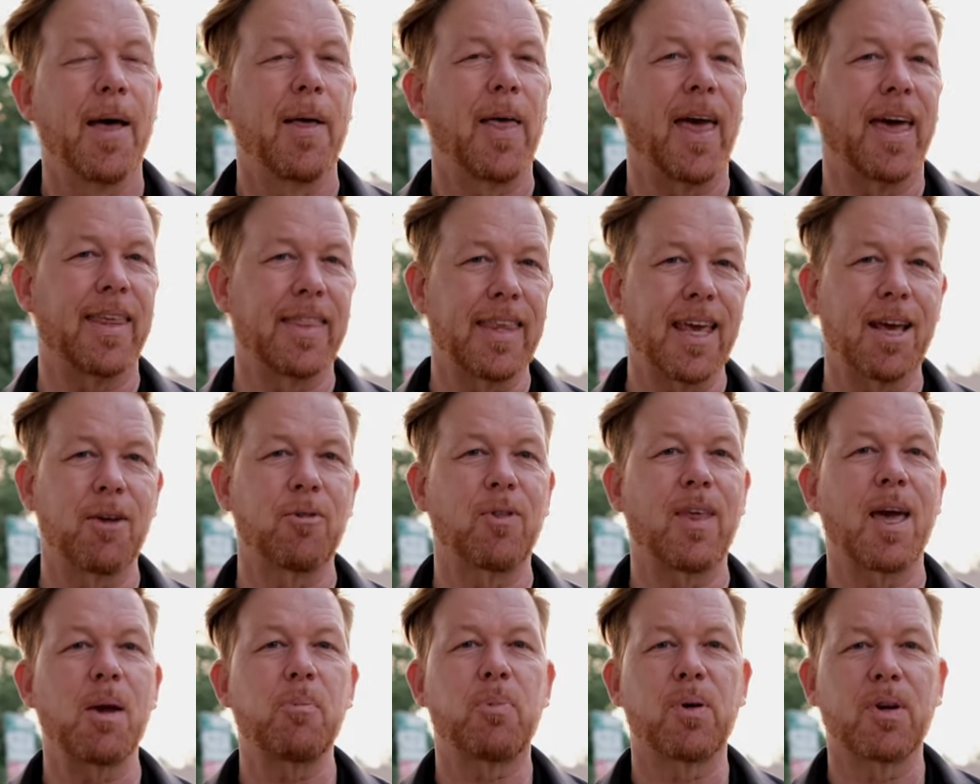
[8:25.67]
and
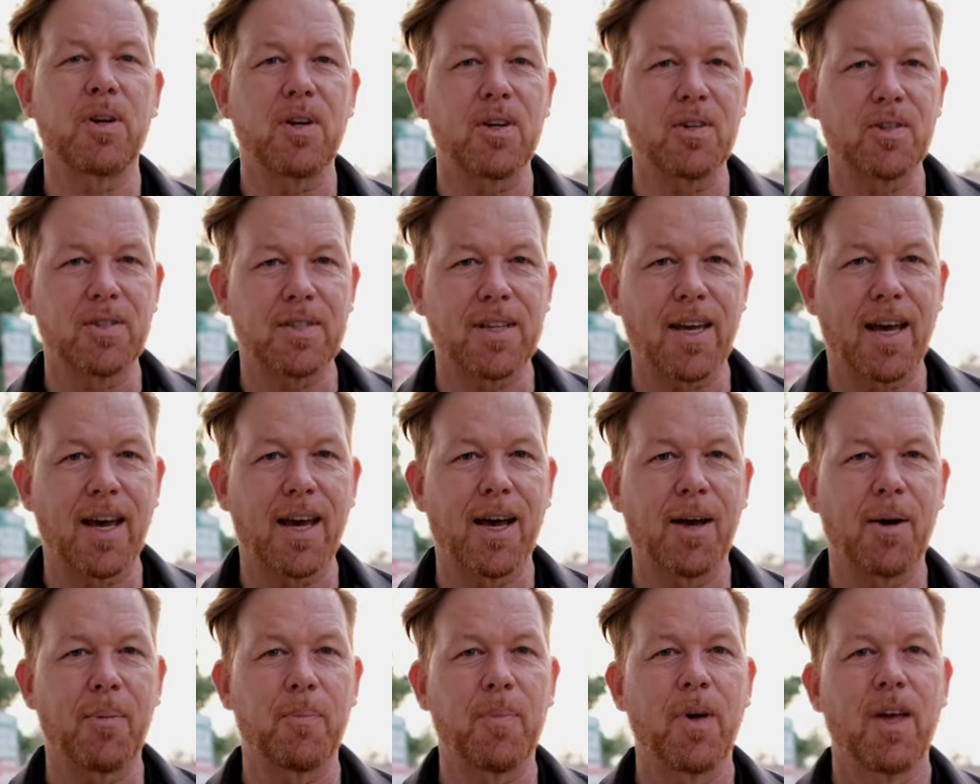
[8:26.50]
then they produced
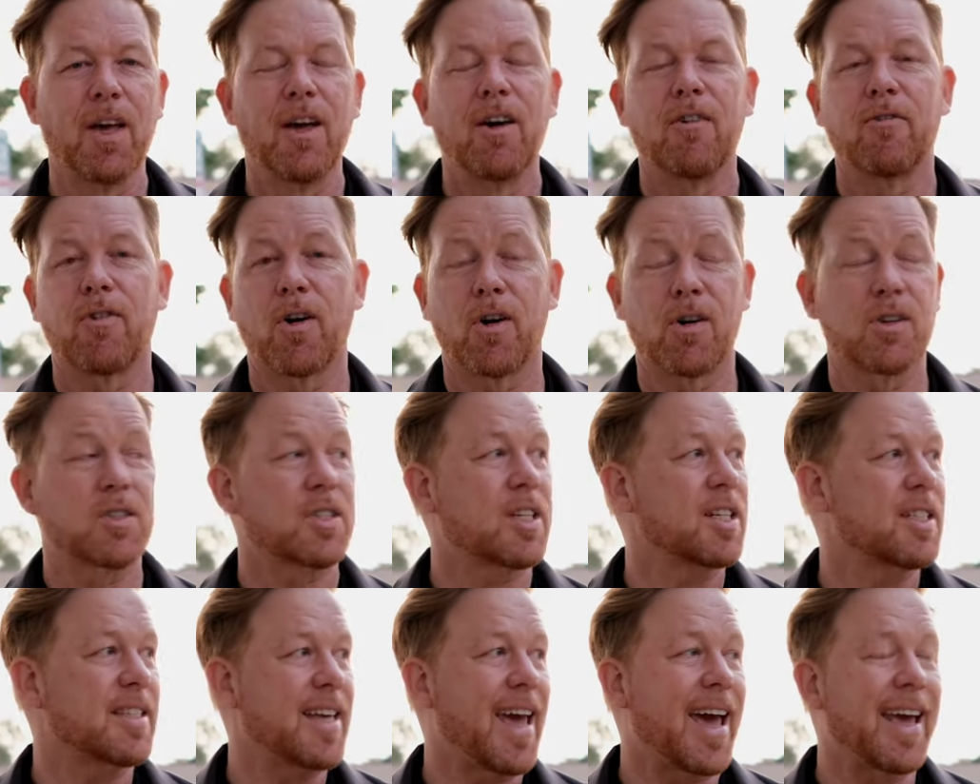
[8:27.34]
photos
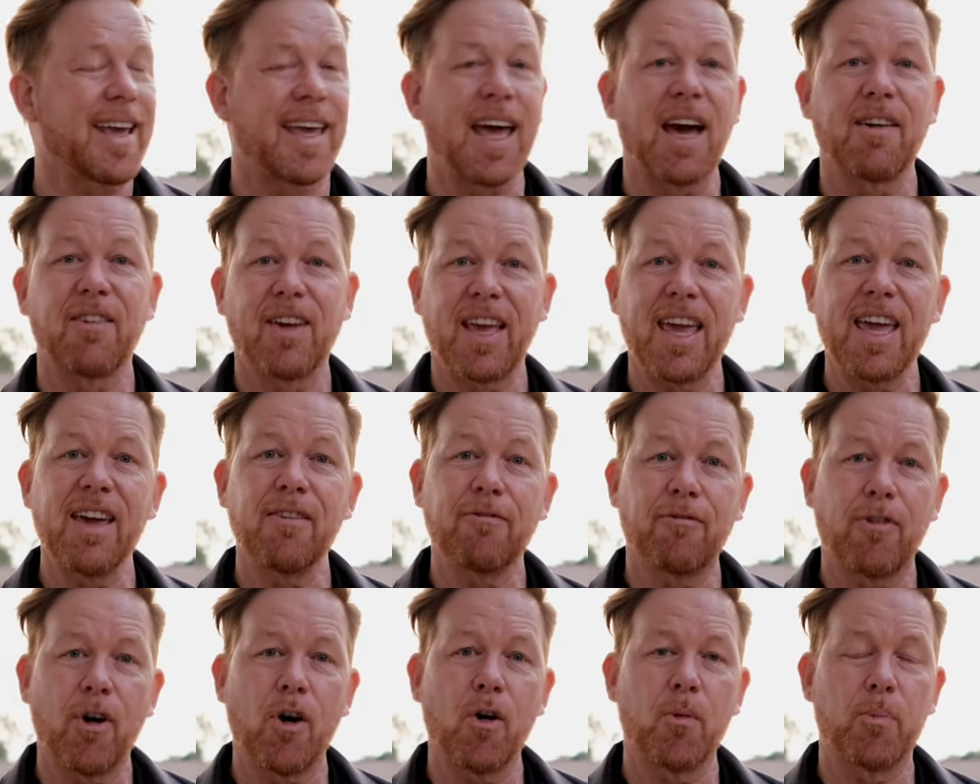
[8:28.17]
because they had kind of an
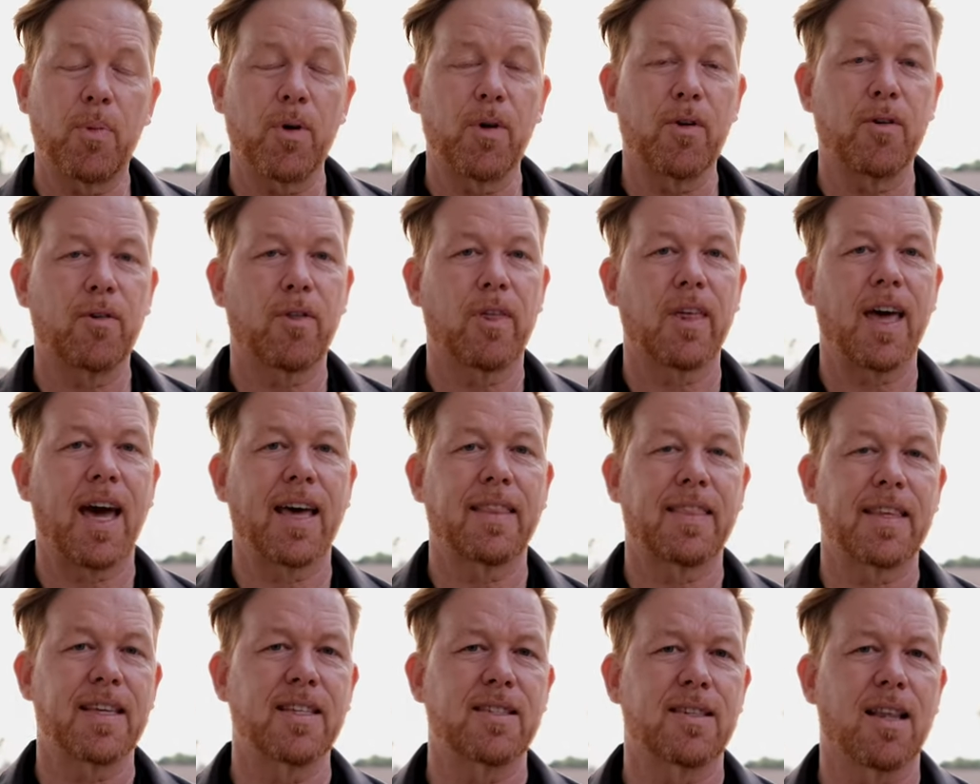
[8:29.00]
info booth
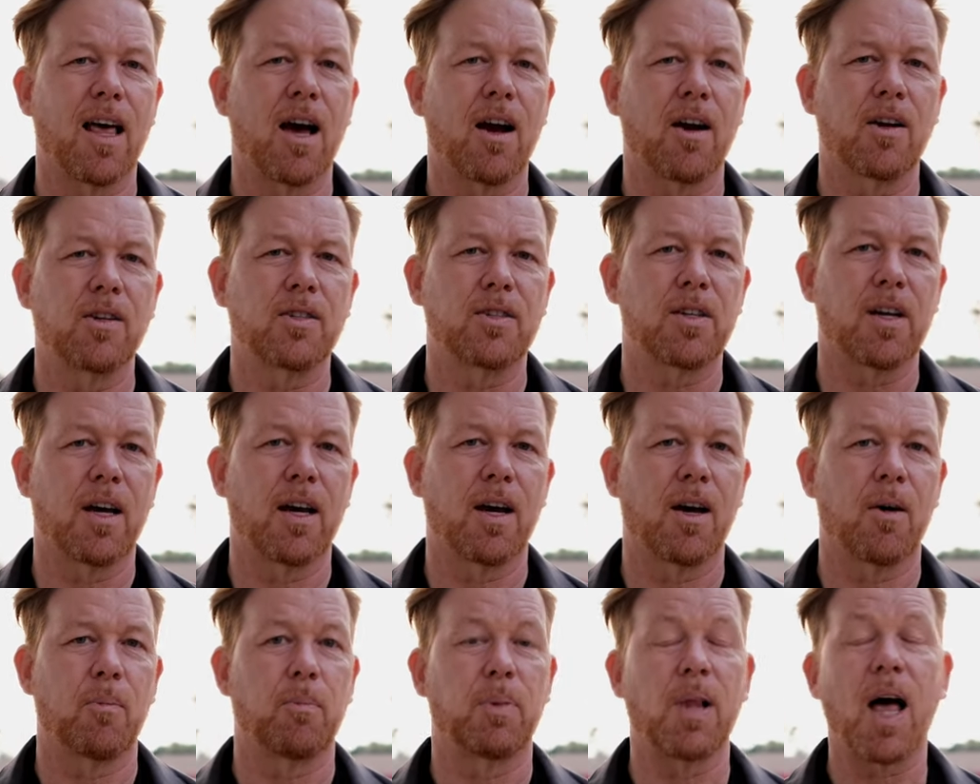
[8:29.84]
at these large
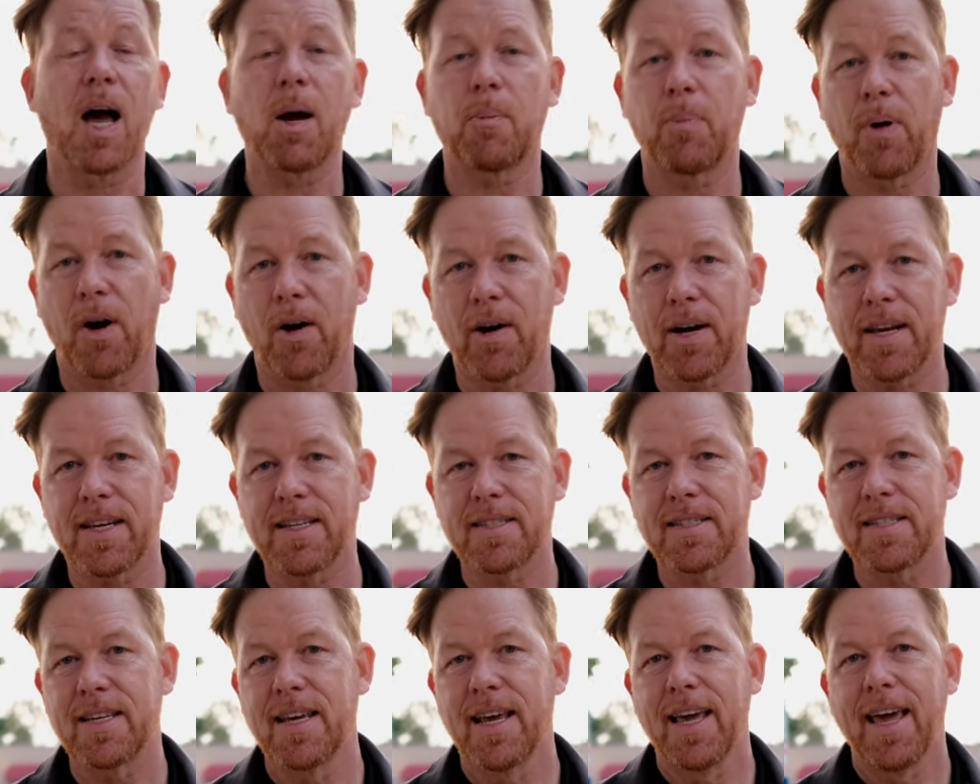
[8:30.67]
block
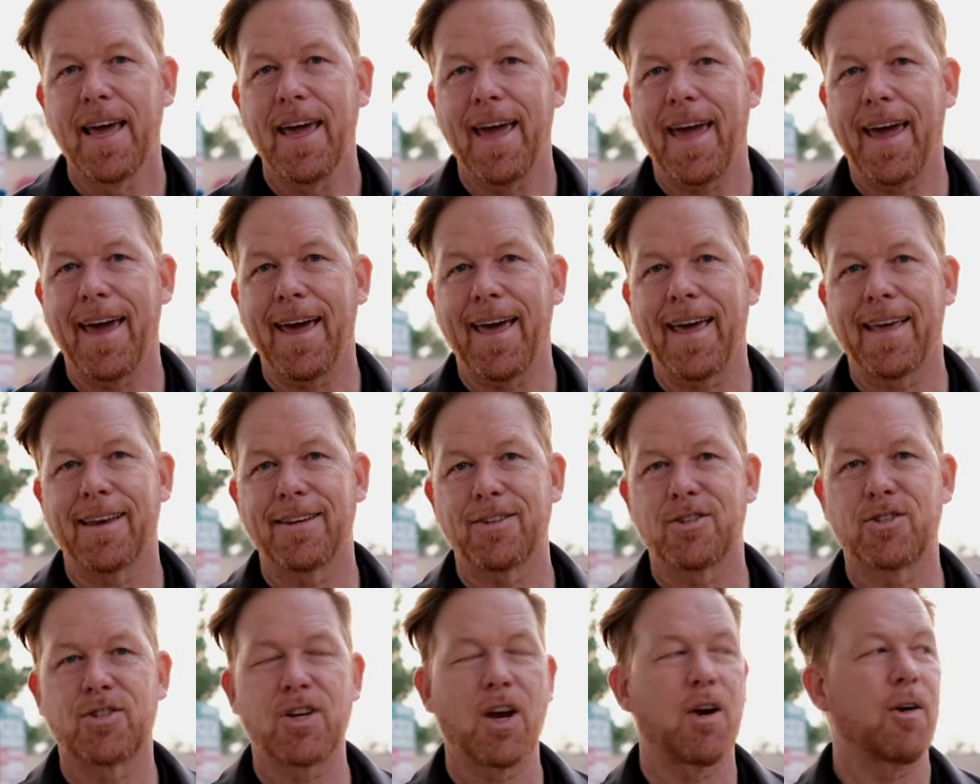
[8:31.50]
parties
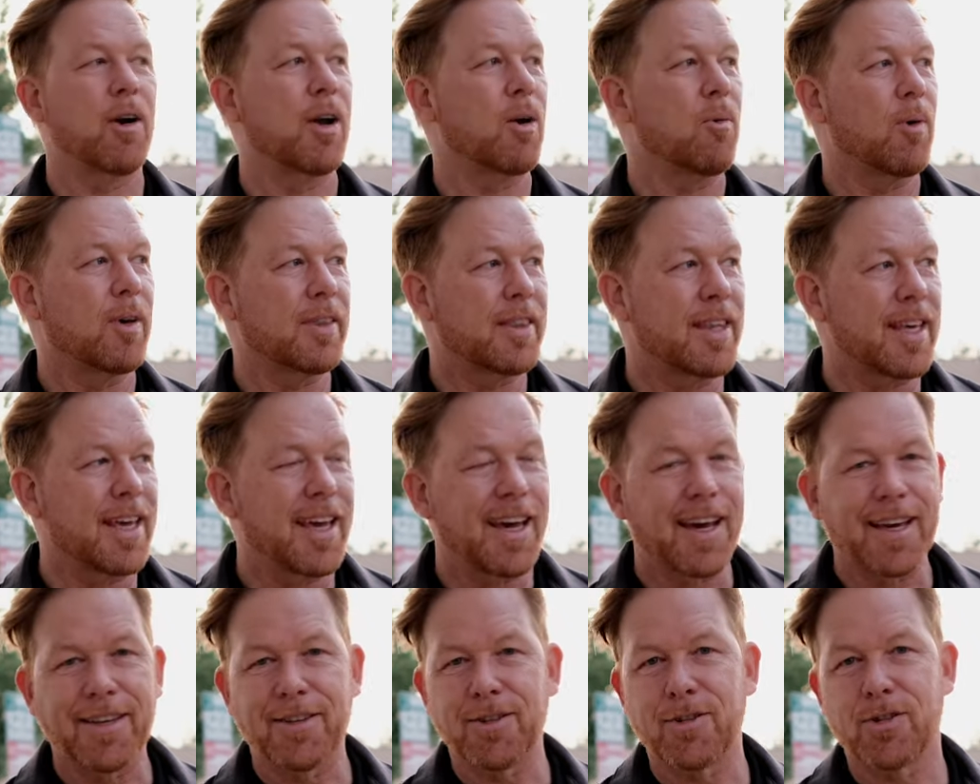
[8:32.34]
and sharing what
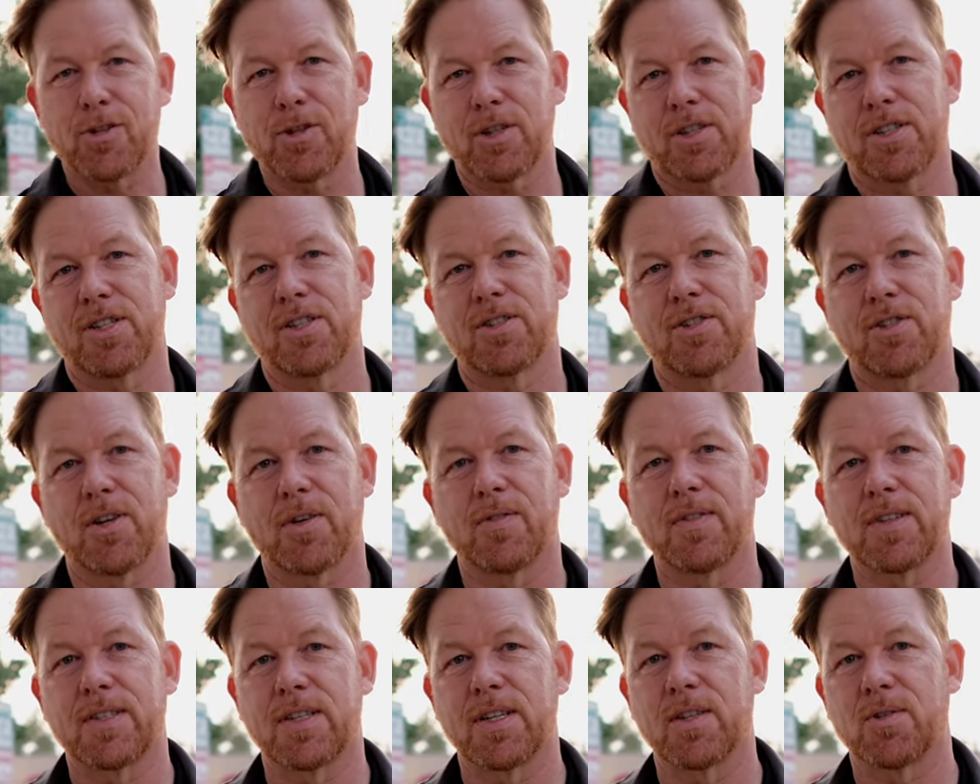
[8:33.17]
the nutrition
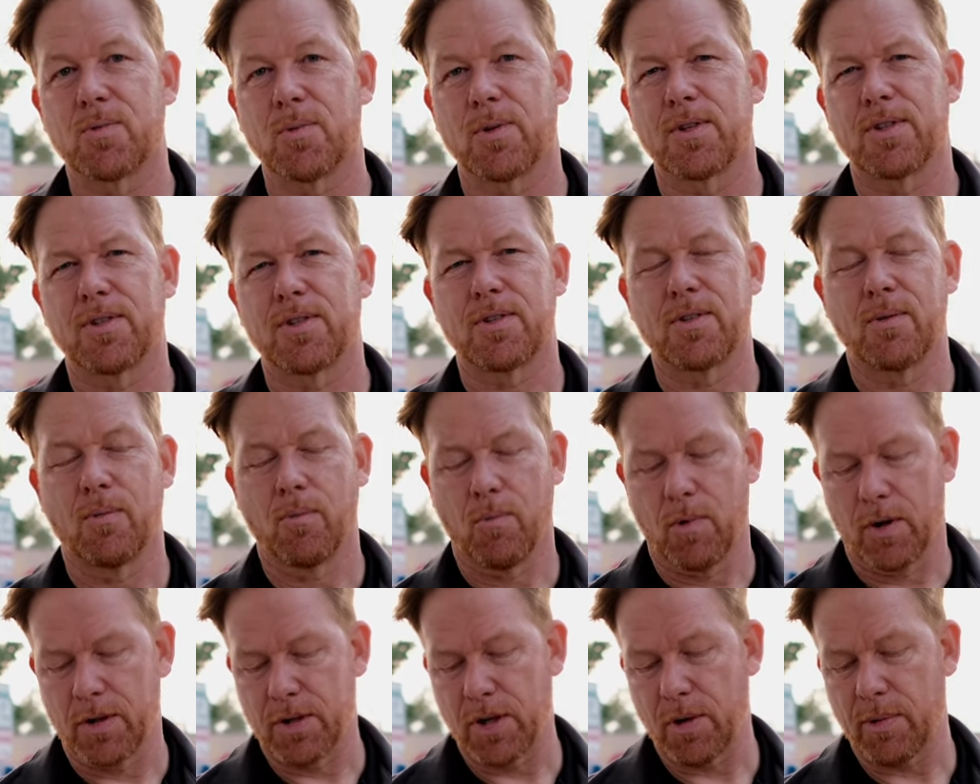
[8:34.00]
services
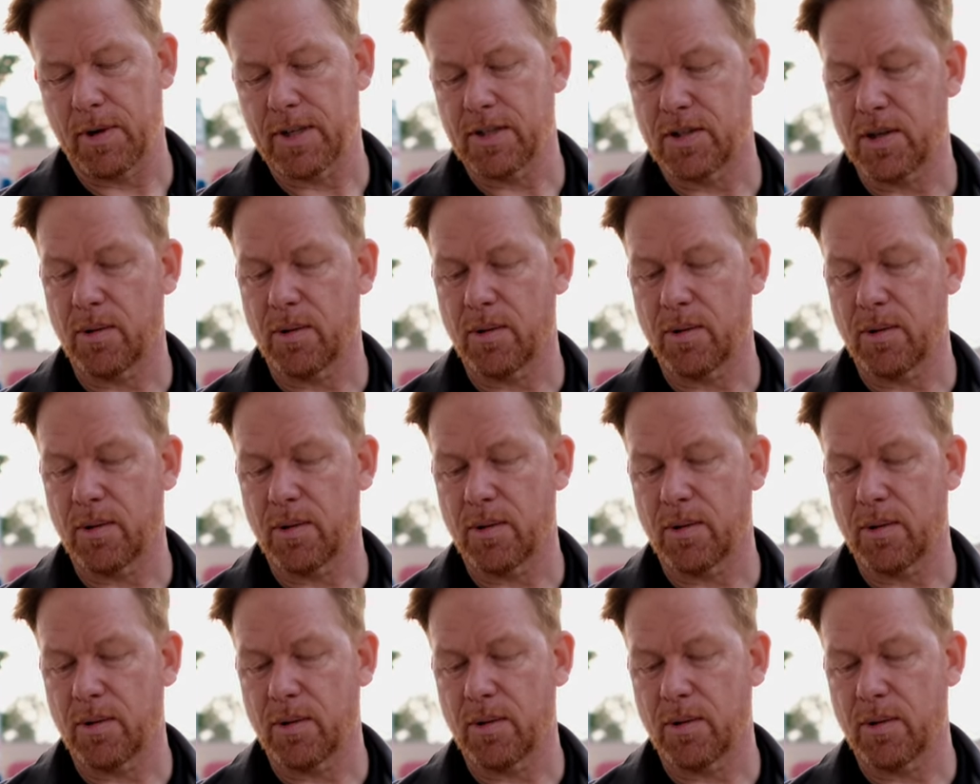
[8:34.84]
were doing.